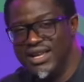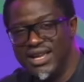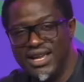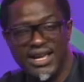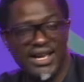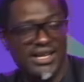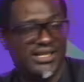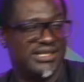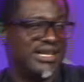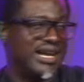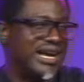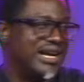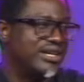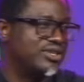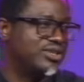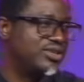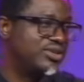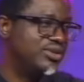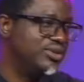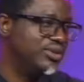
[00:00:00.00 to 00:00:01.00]
And she
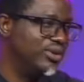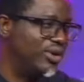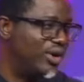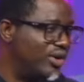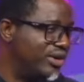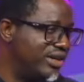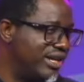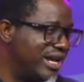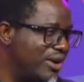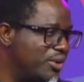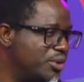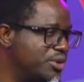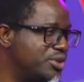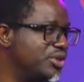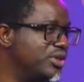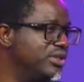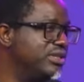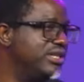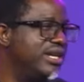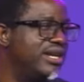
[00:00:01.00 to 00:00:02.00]
asks you, honey, how was
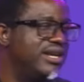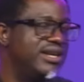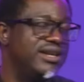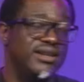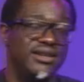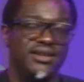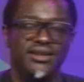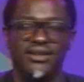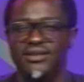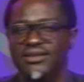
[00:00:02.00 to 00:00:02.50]
your day?